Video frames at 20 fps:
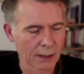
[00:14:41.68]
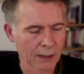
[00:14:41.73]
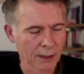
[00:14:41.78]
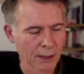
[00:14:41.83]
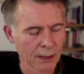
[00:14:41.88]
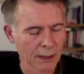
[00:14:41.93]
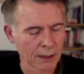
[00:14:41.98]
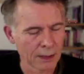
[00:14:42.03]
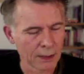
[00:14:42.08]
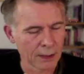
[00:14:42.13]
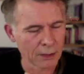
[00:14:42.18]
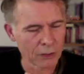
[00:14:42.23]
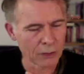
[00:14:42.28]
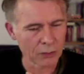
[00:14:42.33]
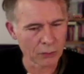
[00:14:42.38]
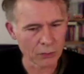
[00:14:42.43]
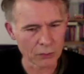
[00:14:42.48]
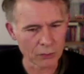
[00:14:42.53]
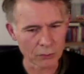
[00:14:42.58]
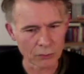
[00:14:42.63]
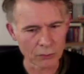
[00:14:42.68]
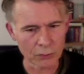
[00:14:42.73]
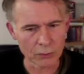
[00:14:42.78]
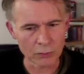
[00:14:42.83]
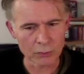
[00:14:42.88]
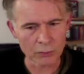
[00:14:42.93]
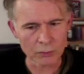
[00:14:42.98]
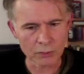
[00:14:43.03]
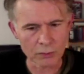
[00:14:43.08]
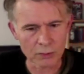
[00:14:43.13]
And then you
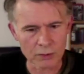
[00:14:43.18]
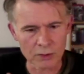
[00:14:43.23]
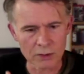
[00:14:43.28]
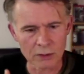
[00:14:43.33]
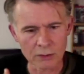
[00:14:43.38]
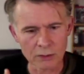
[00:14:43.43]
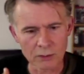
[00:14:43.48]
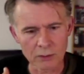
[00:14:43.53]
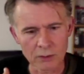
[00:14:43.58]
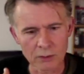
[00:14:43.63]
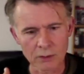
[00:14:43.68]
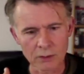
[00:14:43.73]
just